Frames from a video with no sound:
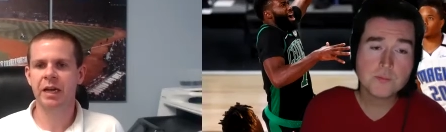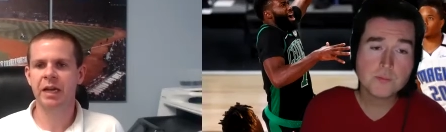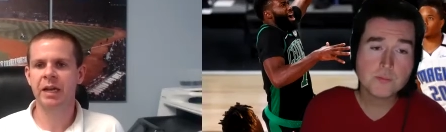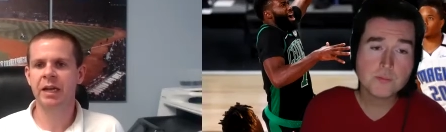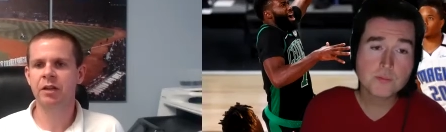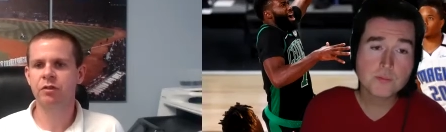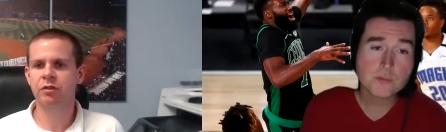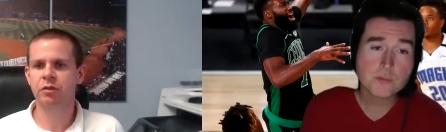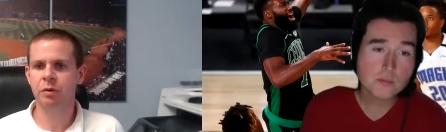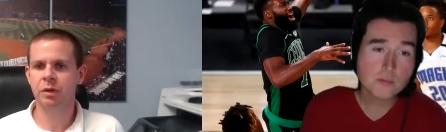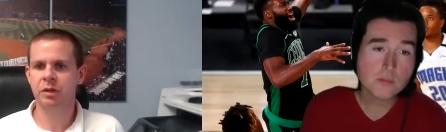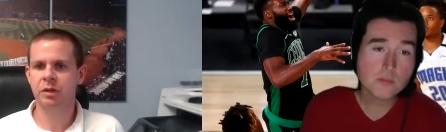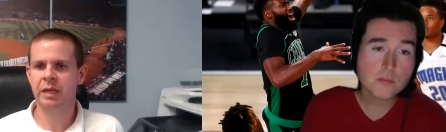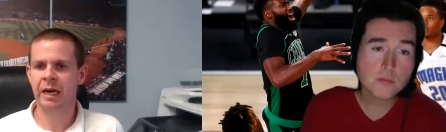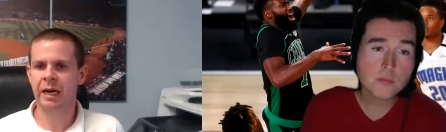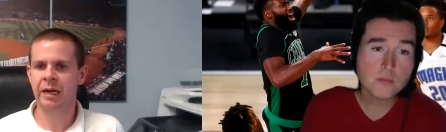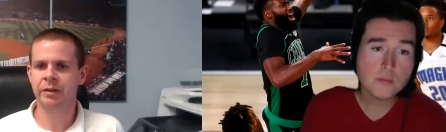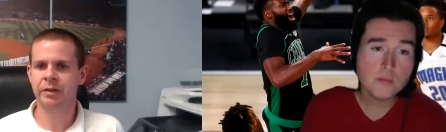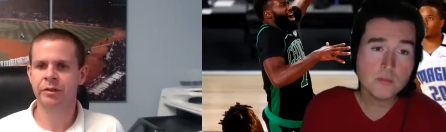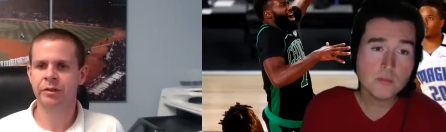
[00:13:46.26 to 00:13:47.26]
Speaker 1: an answer with
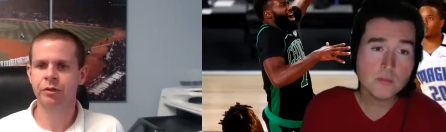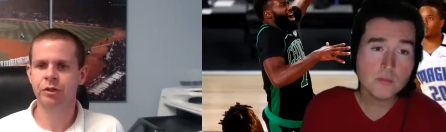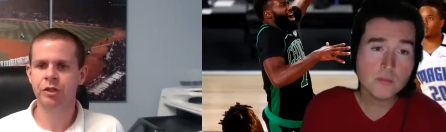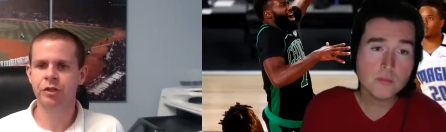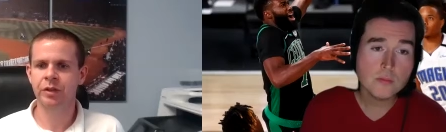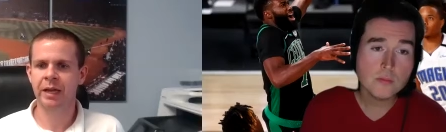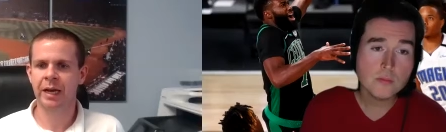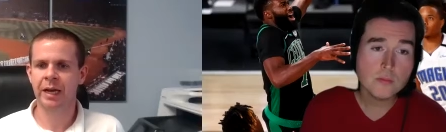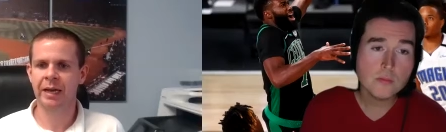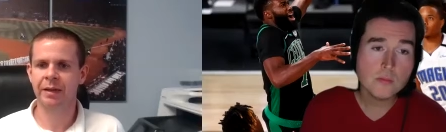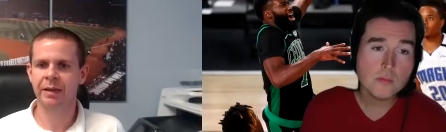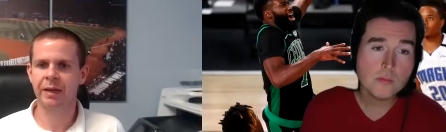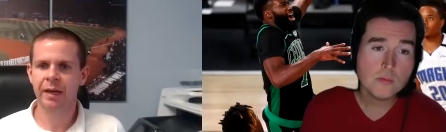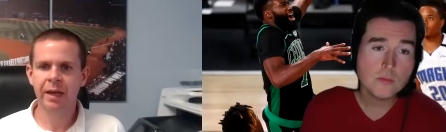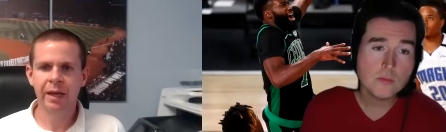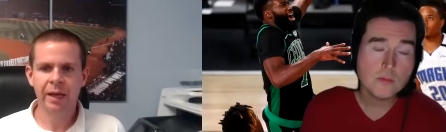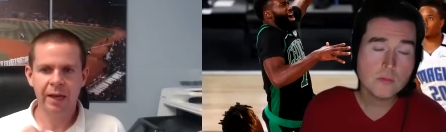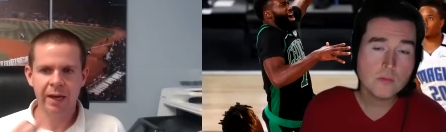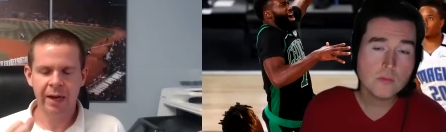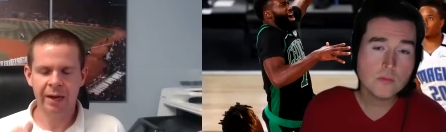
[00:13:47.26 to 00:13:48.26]
that. And usually, I
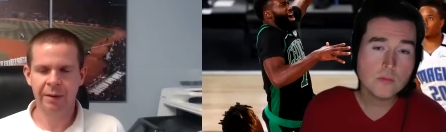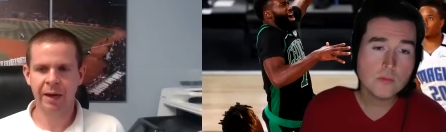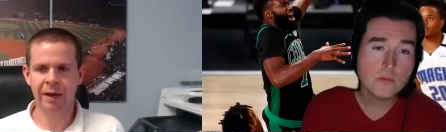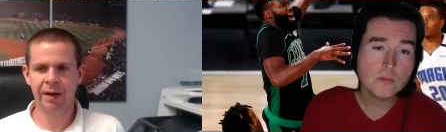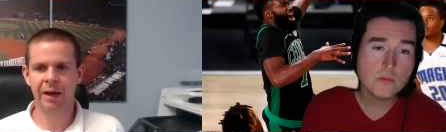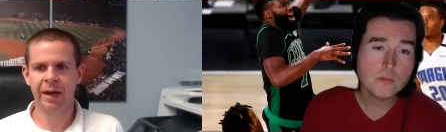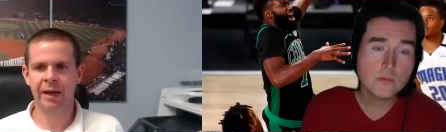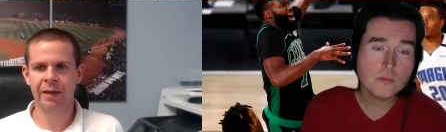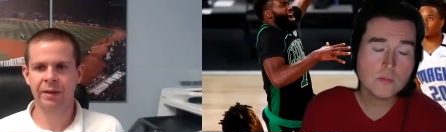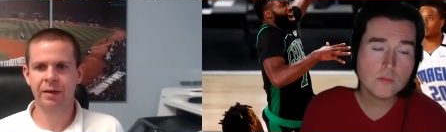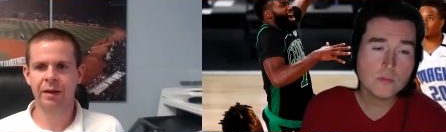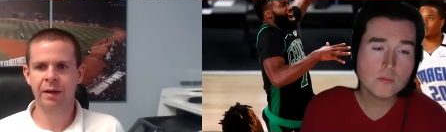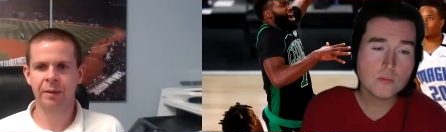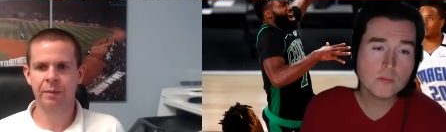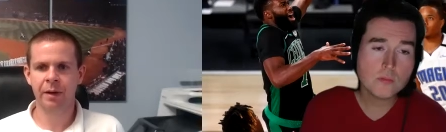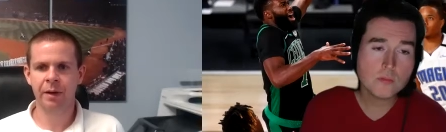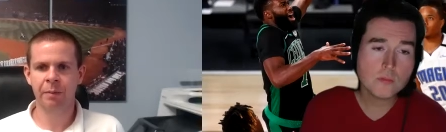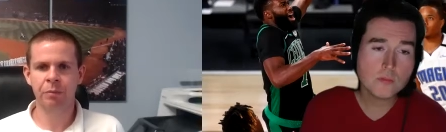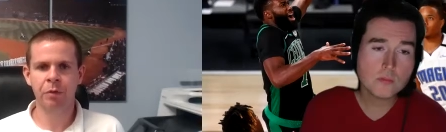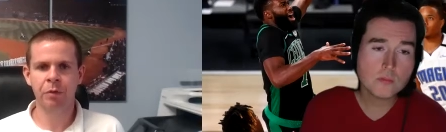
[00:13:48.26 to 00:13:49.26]
I, I, I
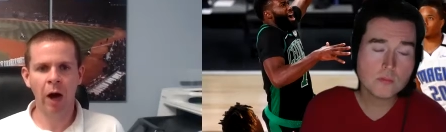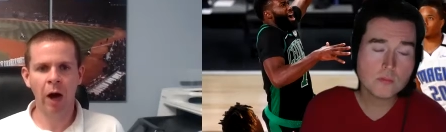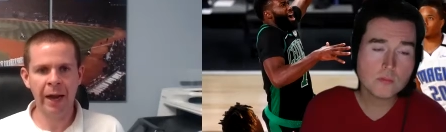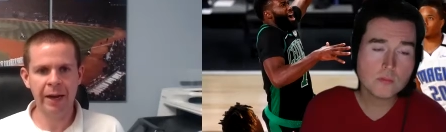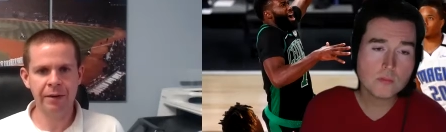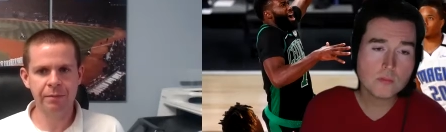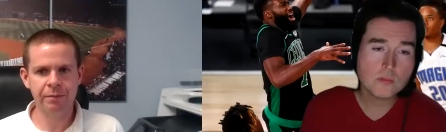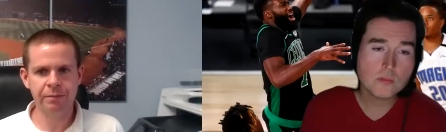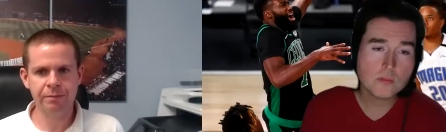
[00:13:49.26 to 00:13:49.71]
I'm not